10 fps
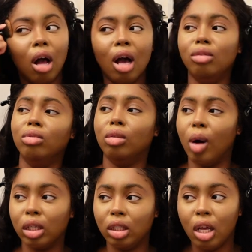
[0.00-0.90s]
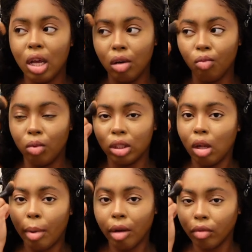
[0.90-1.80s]
I used to watch it and wasn't
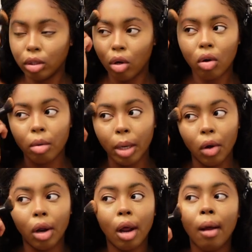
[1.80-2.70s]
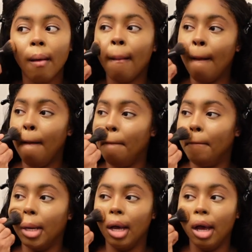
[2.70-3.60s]
nobody really talking about it.
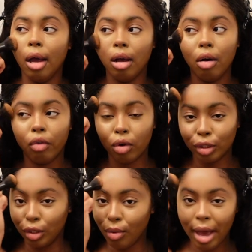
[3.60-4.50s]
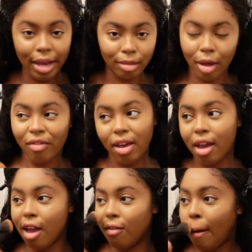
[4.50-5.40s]
But of course, UK is my fave.